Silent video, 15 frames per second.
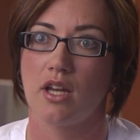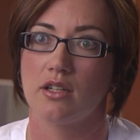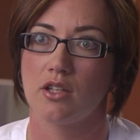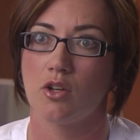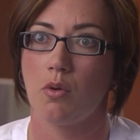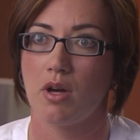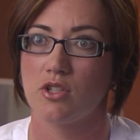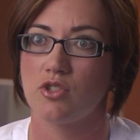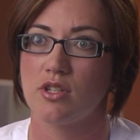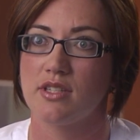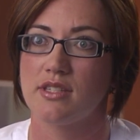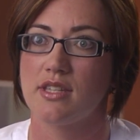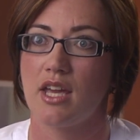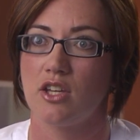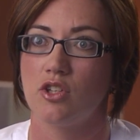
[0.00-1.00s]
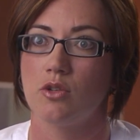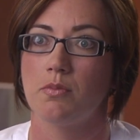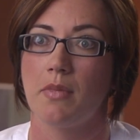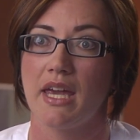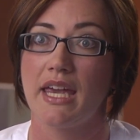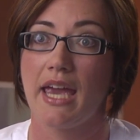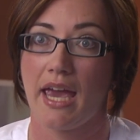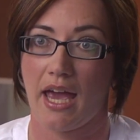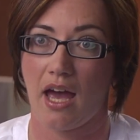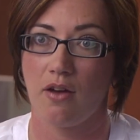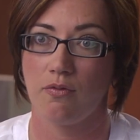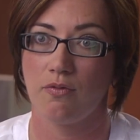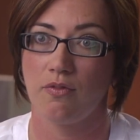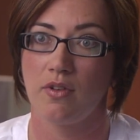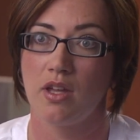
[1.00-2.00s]
any questions that you may
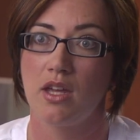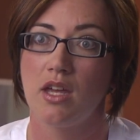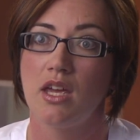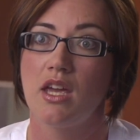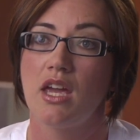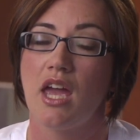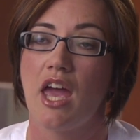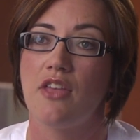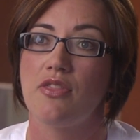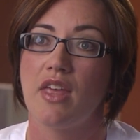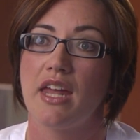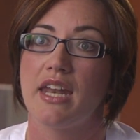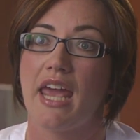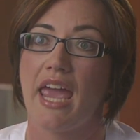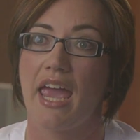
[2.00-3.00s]
have. And then